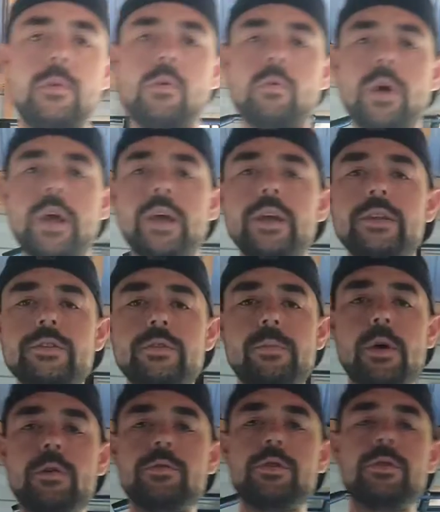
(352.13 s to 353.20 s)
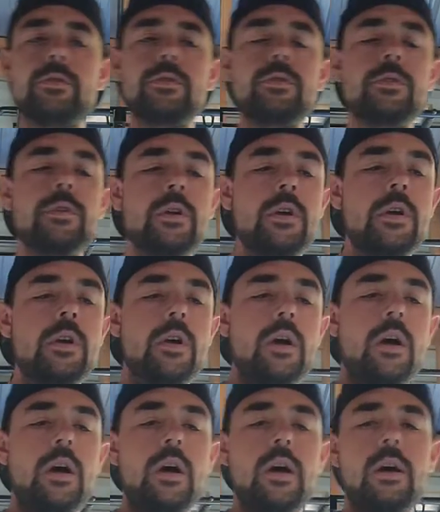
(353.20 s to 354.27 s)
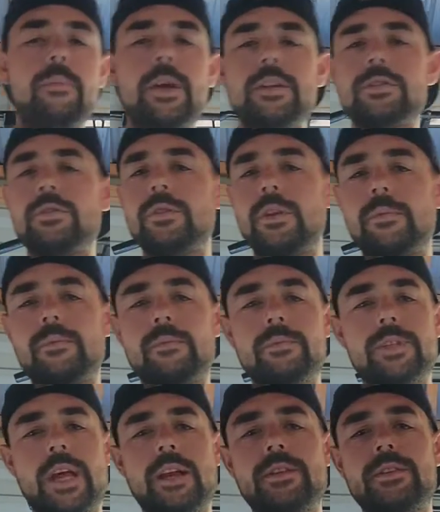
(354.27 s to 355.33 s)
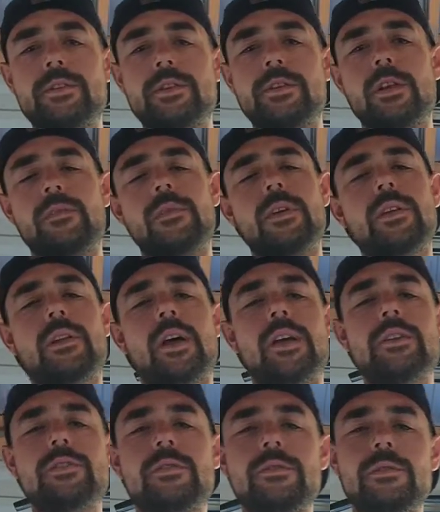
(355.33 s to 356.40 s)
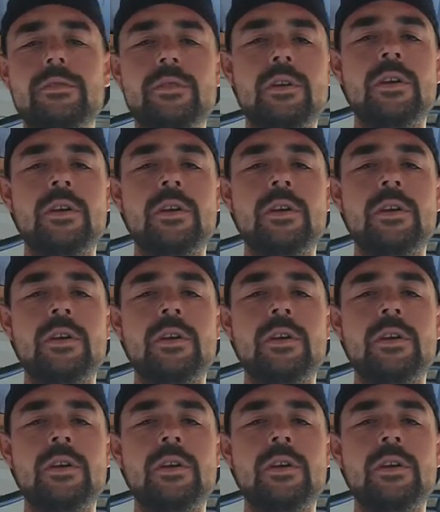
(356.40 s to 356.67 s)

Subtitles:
full range of motion. Make sure them tendons and stuff get nice and